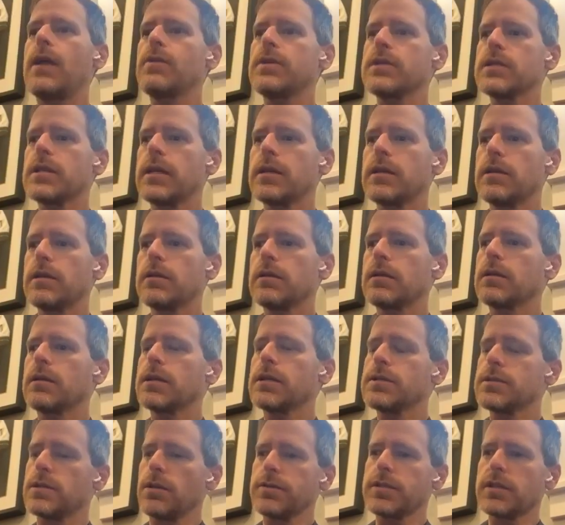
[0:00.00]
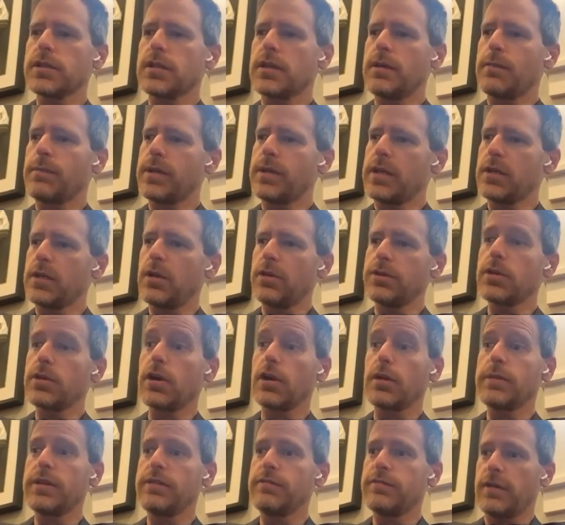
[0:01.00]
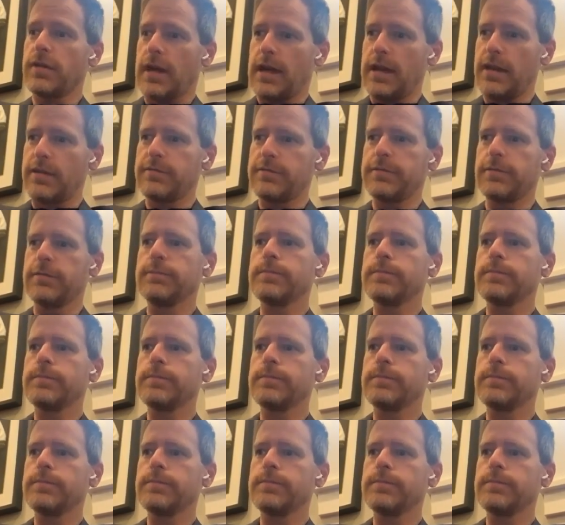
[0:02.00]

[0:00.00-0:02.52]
I was at a consulting company called Carbon Five,